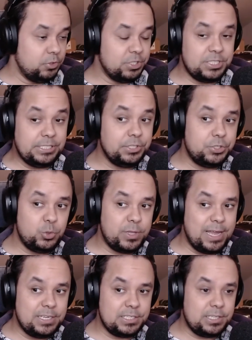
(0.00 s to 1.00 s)
You just need to do
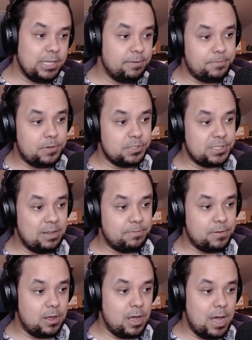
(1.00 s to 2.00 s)
that. Just lift
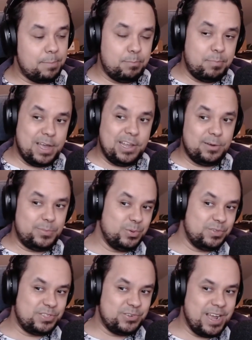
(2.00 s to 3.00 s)
yourself up by your
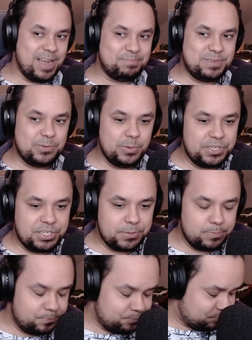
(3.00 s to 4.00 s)
bootstraps, which